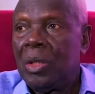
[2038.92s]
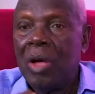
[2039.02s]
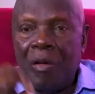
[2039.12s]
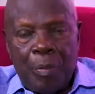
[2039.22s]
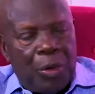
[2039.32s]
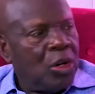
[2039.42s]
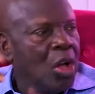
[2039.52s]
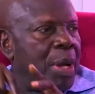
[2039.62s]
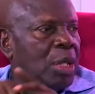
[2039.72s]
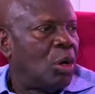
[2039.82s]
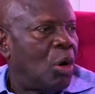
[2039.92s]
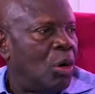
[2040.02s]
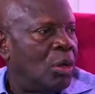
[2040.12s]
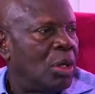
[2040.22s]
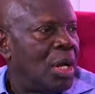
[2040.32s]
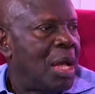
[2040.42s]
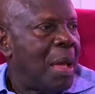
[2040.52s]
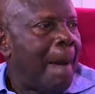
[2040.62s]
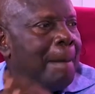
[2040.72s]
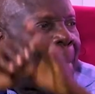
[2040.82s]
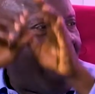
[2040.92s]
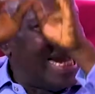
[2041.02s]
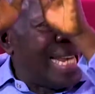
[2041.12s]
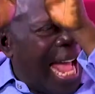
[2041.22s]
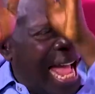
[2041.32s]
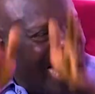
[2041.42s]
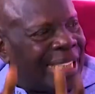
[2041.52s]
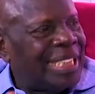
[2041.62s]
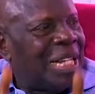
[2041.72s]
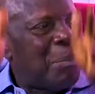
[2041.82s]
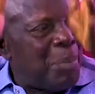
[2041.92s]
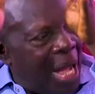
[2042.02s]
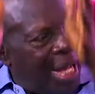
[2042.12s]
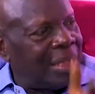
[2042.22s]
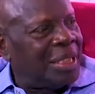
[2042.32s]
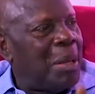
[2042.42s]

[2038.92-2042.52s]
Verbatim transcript: We have a procurement law, an act passed